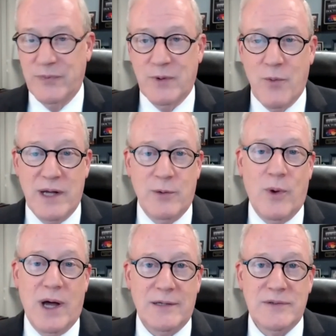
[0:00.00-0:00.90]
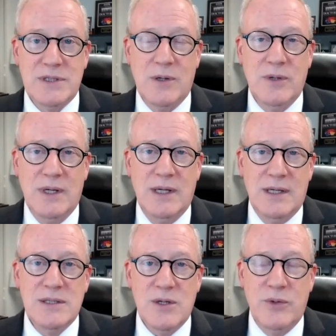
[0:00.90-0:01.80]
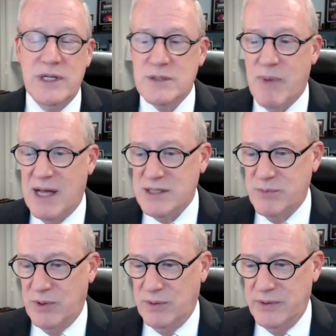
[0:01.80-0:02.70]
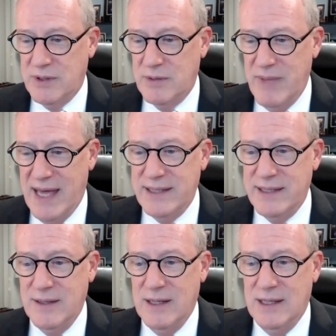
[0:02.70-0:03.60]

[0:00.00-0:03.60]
quite a while. So it is possible to combat it.